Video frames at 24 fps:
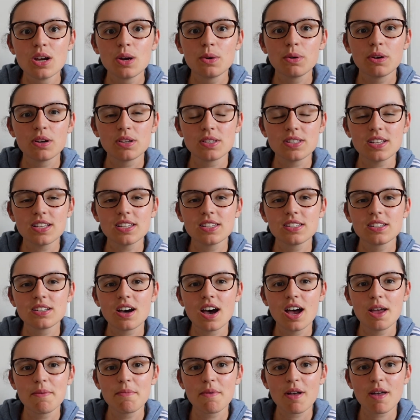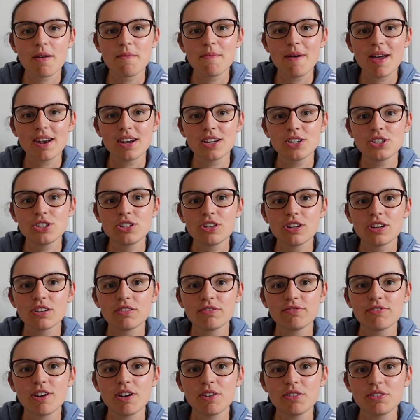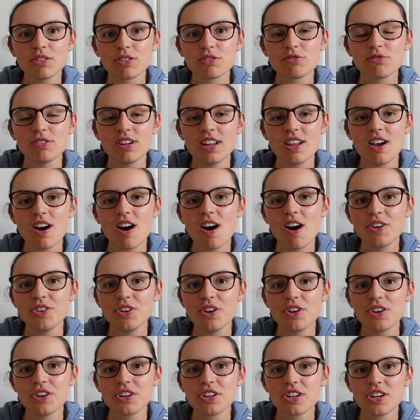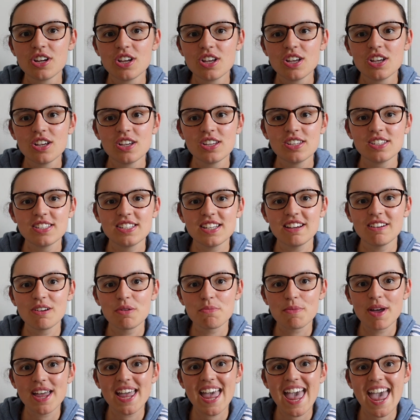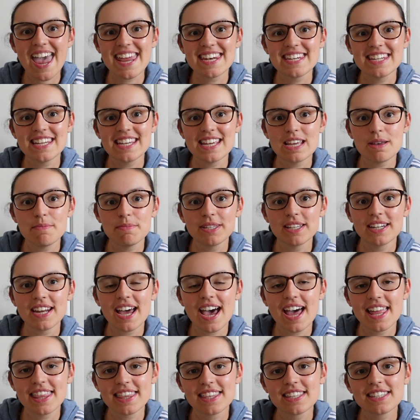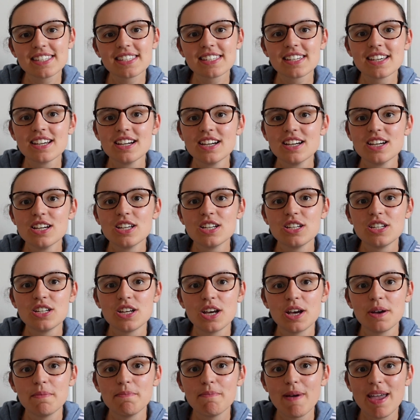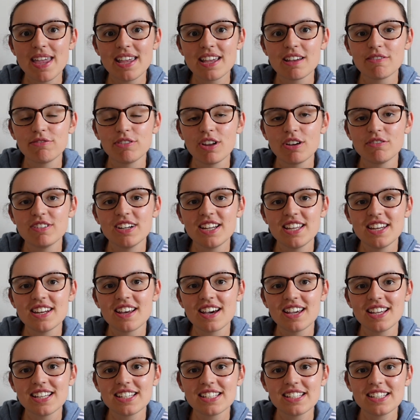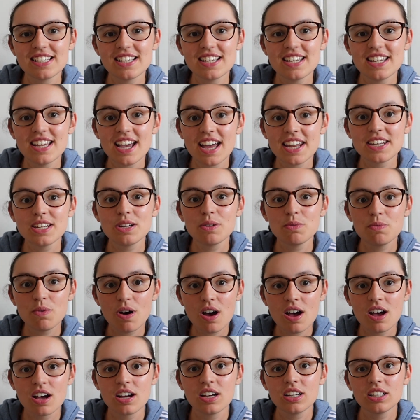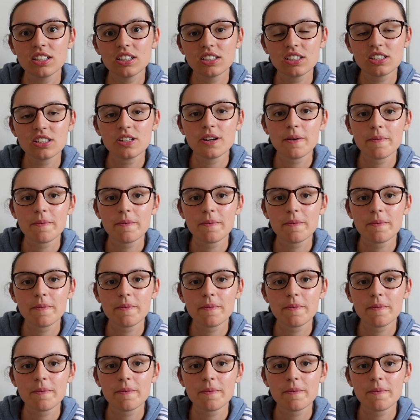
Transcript: Whereas this time I managed to focus really hard on steering with my head, hips and hands to make it flow really nicely and it worked.